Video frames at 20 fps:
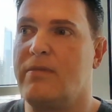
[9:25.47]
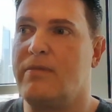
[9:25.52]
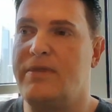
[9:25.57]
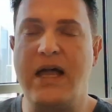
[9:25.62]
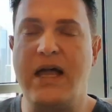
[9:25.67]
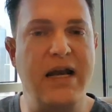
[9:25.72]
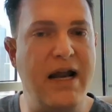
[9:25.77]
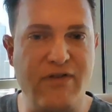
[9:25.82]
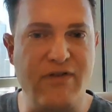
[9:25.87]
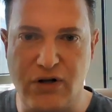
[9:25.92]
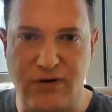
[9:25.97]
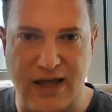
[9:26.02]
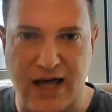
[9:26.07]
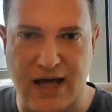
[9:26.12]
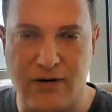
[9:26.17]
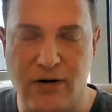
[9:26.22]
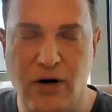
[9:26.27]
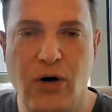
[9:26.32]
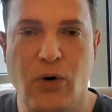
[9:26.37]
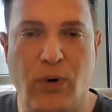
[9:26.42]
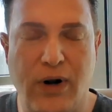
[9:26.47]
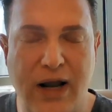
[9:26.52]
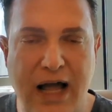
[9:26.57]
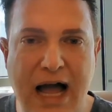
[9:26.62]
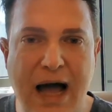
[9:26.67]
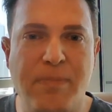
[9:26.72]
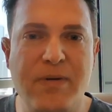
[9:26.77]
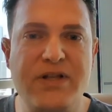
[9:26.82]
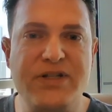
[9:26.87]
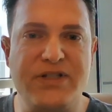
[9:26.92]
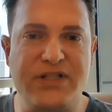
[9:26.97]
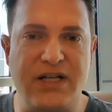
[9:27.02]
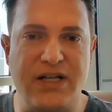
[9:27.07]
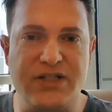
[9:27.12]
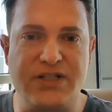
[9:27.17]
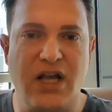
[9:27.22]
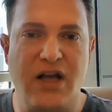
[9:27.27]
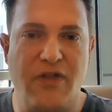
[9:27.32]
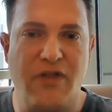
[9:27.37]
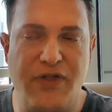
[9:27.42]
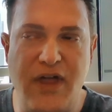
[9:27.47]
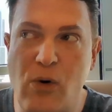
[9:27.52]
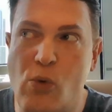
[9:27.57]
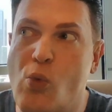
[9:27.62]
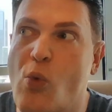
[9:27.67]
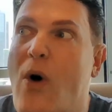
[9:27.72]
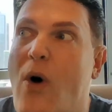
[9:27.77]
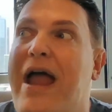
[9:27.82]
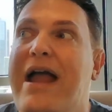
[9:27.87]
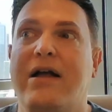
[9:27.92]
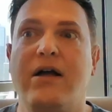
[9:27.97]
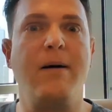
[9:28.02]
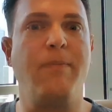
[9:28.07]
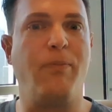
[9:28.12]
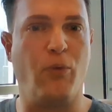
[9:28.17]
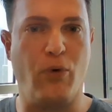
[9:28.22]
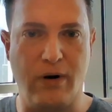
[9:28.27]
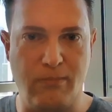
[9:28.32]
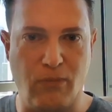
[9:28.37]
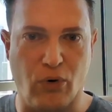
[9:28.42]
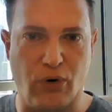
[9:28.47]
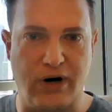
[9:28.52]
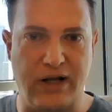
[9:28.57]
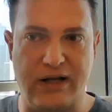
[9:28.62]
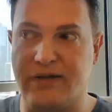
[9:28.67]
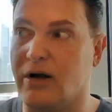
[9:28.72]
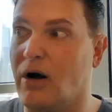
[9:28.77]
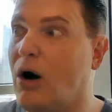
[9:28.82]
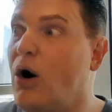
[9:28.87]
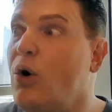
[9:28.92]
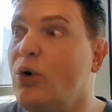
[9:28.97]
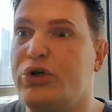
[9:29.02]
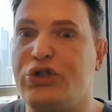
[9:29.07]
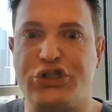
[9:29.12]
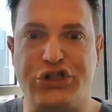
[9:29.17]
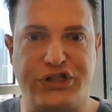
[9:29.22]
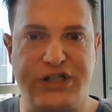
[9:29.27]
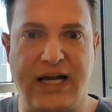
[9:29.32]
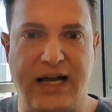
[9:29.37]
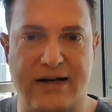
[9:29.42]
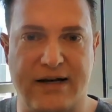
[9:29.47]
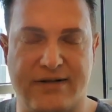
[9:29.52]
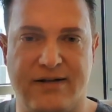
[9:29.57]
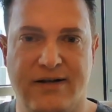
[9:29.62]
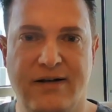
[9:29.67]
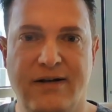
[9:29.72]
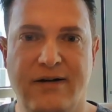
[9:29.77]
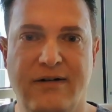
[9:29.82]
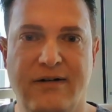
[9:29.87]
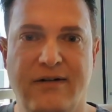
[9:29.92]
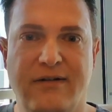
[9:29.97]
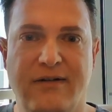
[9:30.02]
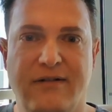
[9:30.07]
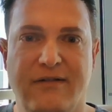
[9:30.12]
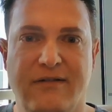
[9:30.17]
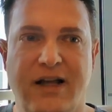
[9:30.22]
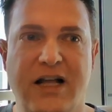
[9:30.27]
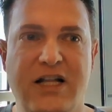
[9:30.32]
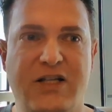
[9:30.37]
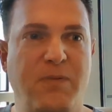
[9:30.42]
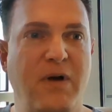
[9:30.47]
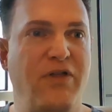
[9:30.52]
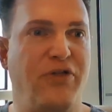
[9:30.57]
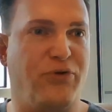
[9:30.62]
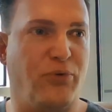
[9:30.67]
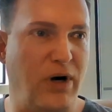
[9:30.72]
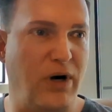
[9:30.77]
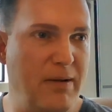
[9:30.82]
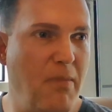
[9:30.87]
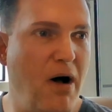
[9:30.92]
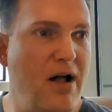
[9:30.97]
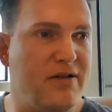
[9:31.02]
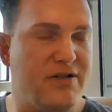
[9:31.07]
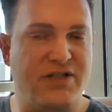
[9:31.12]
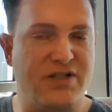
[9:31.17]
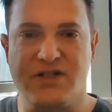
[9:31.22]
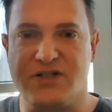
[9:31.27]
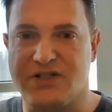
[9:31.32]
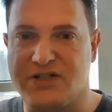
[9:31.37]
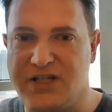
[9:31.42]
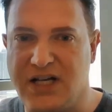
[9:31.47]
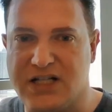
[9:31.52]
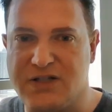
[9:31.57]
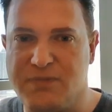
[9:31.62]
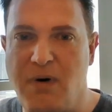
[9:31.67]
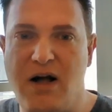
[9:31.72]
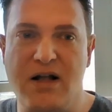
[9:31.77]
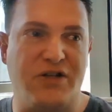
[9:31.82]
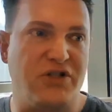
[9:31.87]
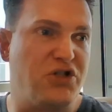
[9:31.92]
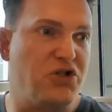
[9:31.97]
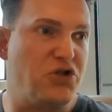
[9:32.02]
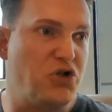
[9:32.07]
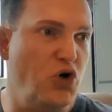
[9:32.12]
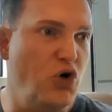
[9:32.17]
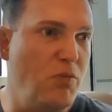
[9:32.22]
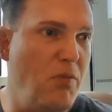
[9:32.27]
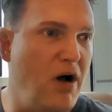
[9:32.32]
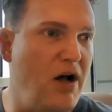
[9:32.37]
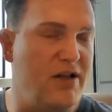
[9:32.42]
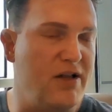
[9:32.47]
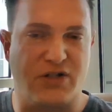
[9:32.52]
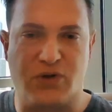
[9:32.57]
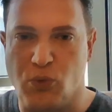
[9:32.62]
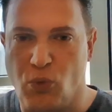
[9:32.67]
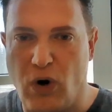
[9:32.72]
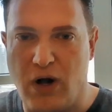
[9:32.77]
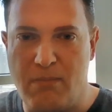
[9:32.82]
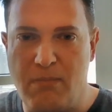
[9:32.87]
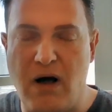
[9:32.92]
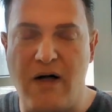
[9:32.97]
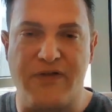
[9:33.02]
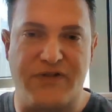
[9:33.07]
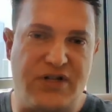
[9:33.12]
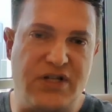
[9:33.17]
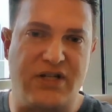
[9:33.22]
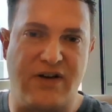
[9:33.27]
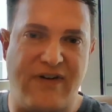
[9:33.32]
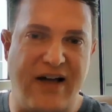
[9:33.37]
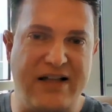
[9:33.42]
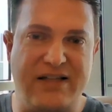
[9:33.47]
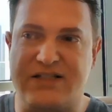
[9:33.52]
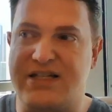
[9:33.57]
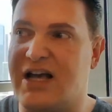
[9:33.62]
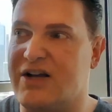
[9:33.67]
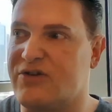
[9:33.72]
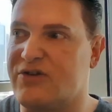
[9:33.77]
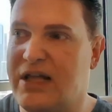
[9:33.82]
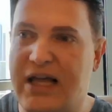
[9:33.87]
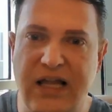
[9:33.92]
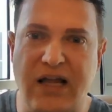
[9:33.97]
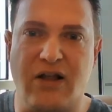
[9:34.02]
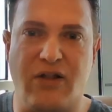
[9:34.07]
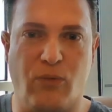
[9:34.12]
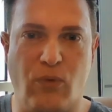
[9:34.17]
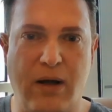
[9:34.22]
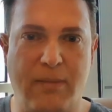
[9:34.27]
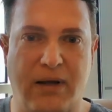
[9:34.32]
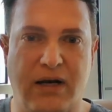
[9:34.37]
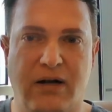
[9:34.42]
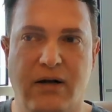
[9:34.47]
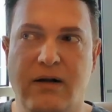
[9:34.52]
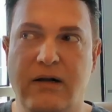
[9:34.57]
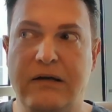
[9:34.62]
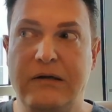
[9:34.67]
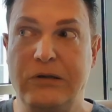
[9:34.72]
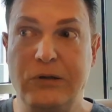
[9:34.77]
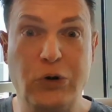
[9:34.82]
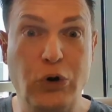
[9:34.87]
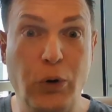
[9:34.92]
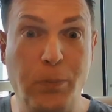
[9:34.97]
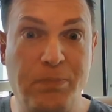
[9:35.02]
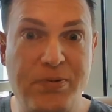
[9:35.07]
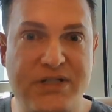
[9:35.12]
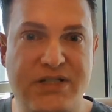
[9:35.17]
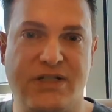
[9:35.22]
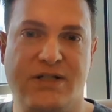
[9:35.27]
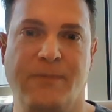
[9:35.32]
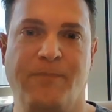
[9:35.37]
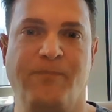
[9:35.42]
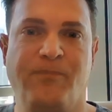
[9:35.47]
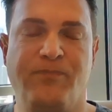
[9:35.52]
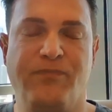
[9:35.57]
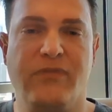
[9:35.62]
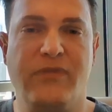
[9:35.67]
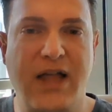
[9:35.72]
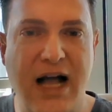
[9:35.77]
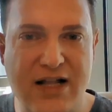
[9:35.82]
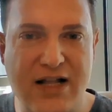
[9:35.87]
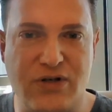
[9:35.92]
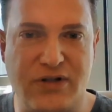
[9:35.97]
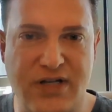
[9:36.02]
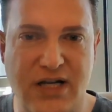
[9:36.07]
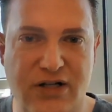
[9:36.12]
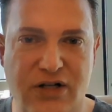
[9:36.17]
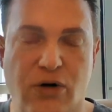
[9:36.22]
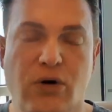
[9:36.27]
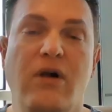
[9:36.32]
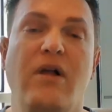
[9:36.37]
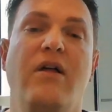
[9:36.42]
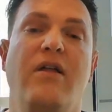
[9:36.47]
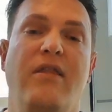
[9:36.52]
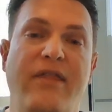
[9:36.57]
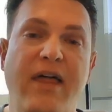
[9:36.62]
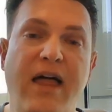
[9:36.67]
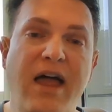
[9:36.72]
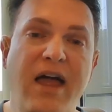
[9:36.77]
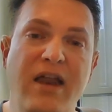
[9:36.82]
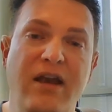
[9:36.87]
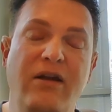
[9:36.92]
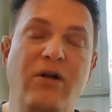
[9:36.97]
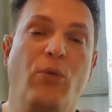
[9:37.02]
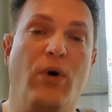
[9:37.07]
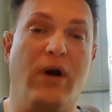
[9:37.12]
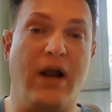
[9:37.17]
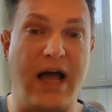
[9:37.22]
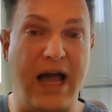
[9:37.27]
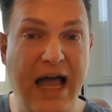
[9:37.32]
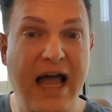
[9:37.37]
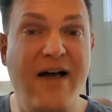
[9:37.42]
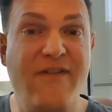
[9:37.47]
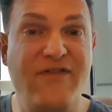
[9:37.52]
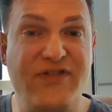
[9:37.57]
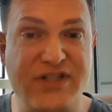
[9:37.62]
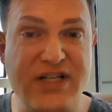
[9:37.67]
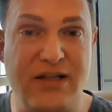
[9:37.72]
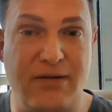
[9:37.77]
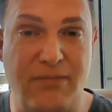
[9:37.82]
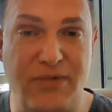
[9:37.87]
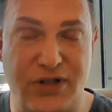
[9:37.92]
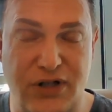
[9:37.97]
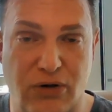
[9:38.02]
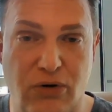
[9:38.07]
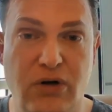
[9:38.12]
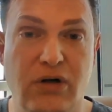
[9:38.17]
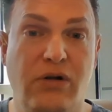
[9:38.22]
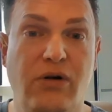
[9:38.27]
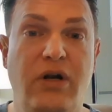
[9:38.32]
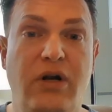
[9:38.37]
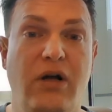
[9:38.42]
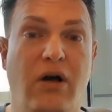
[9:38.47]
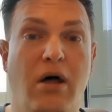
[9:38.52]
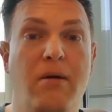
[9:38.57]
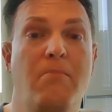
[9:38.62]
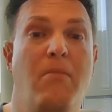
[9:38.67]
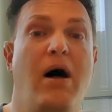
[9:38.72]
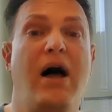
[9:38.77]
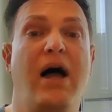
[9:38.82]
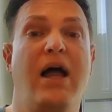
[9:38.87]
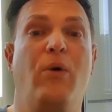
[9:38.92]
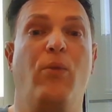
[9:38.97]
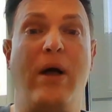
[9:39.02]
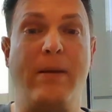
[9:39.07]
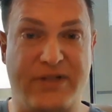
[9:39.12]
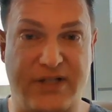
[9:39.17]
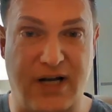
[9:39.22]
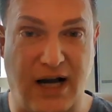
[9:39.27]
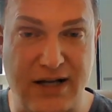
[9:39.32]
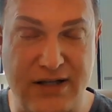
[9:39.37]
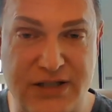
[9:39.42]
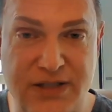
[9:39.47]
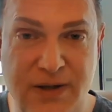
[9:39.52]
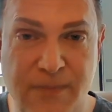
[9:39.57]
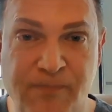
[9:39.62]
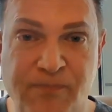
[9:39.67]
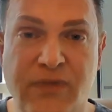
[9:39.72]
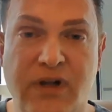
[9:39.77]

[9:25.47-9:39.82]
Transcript: They never do that. What happens is they wake up one morning and they go, oh shit, it's been 3 months, 6 months, 2 months, 1 month since I've had sex with any other women. Oops. That's what they do. Then what I have seen them do, including on my websites,